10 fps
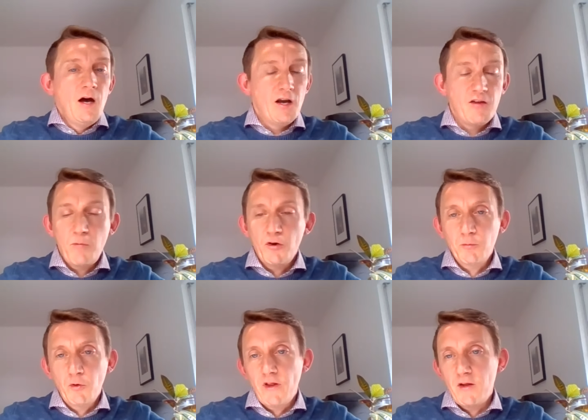And if
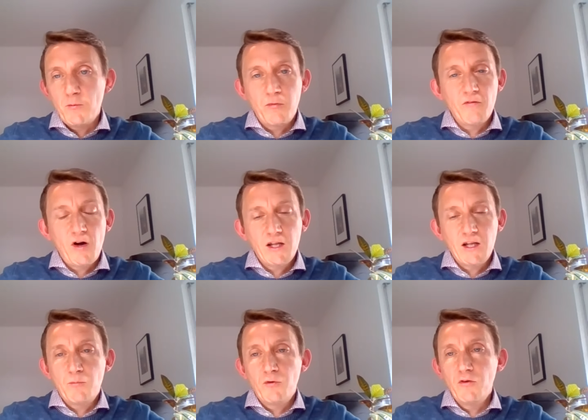possible, then providing
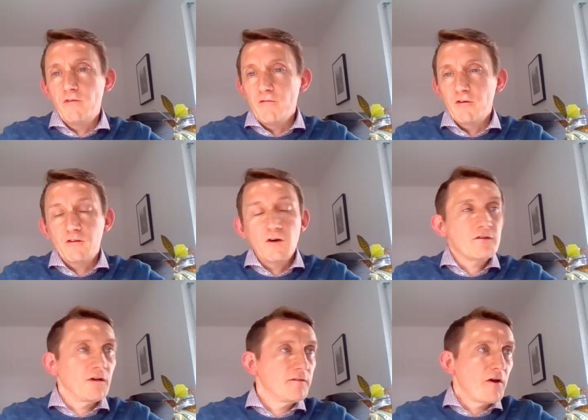improved
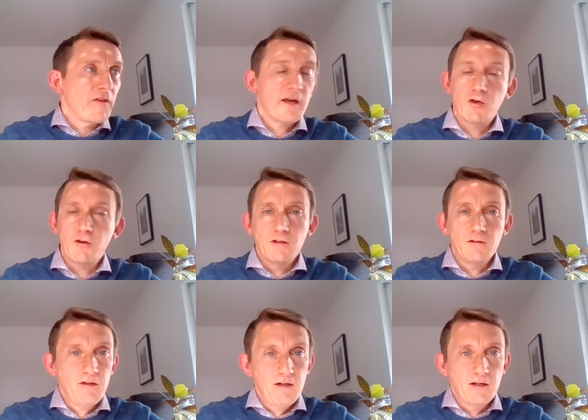infrastructure. And that could
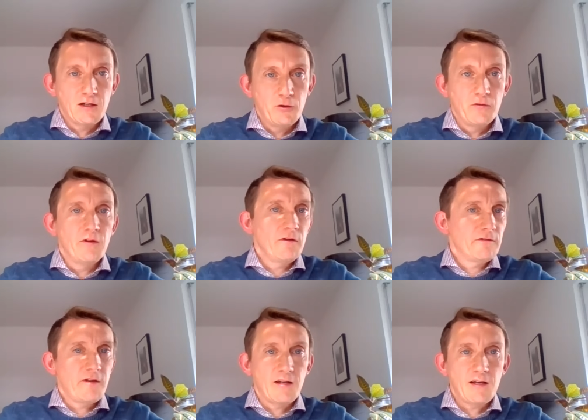indeed include the
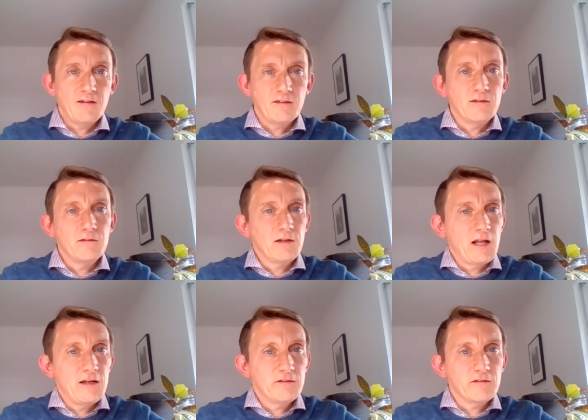dedicated
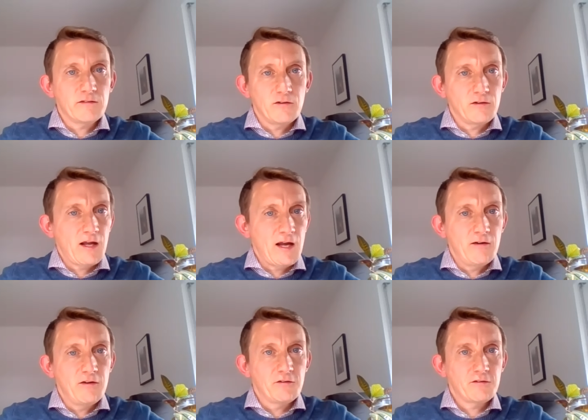lanes in certain
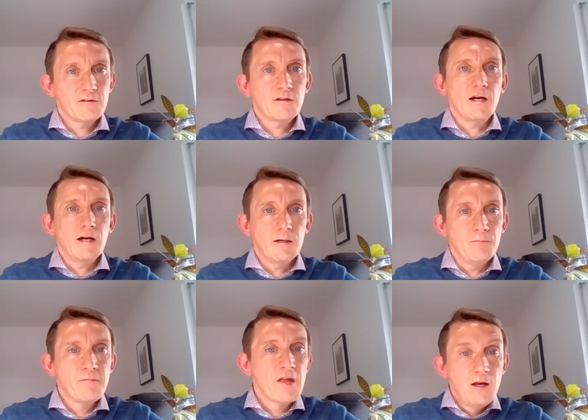areas
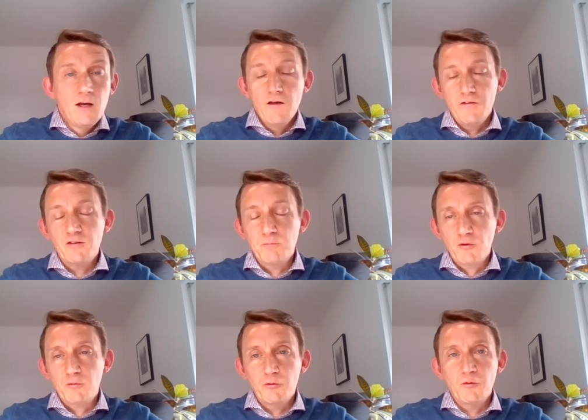um, if it's
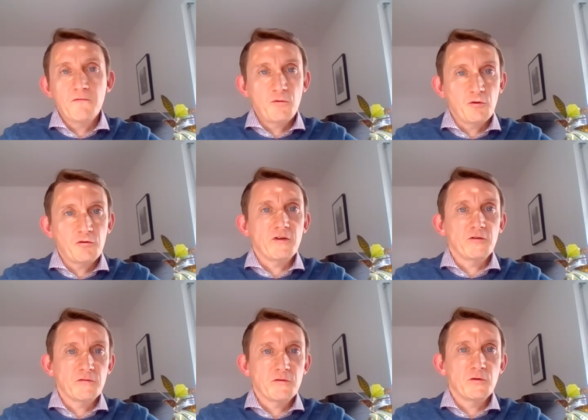possible to enforce
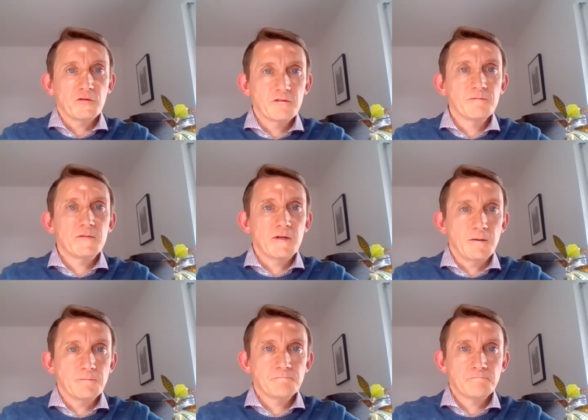those, of course. Yeah.